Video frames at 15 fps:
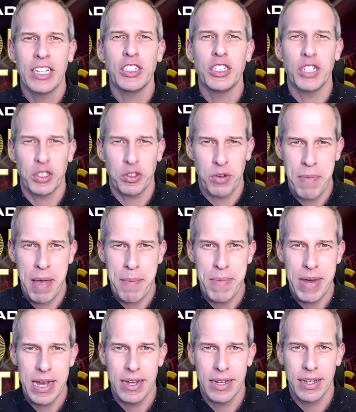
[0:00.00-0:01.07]
Just
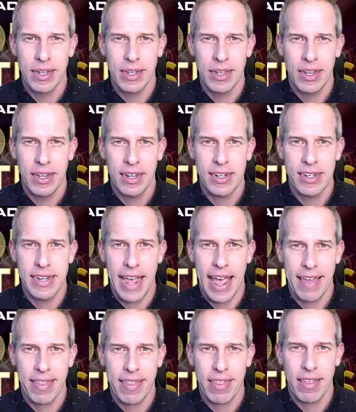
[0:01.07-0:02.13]
remember,
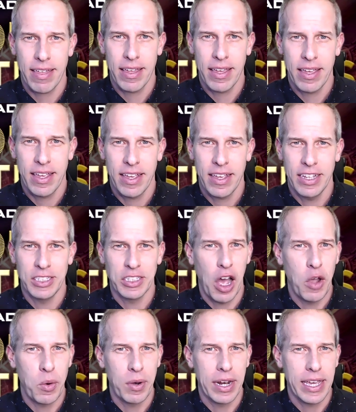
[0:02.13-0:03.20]
death is
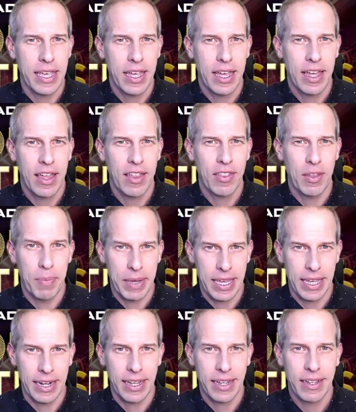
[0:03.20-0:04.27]
only the
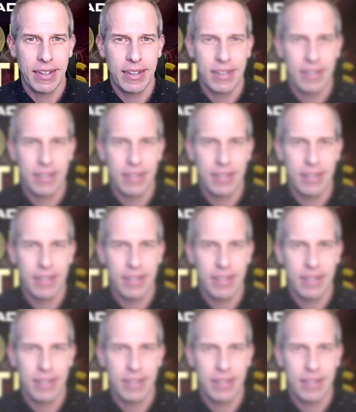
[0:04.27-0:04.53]
beginning.